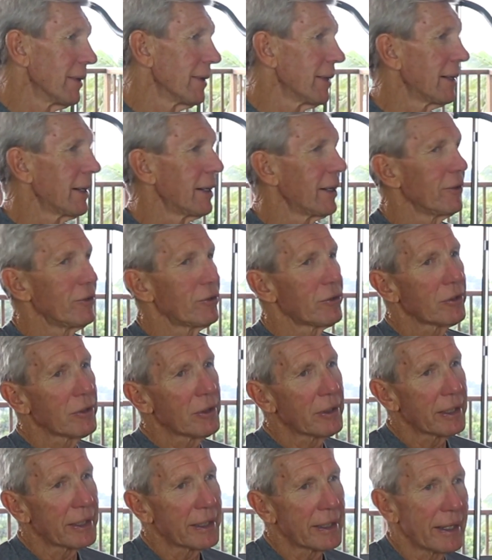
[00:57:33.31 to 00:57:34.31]
You're
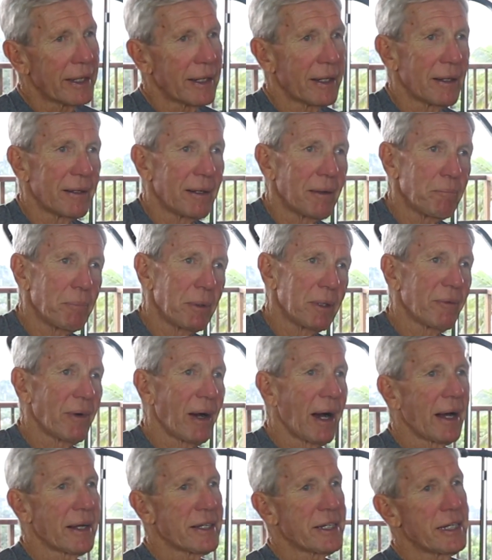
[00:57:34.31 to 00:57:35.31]
still going to get a bit of
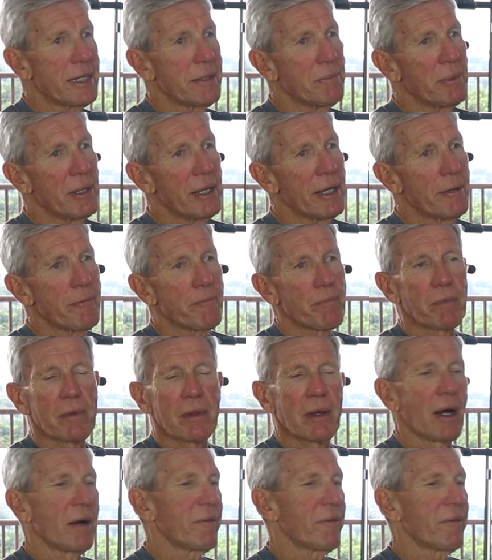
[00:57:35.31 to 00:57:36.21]
ITB.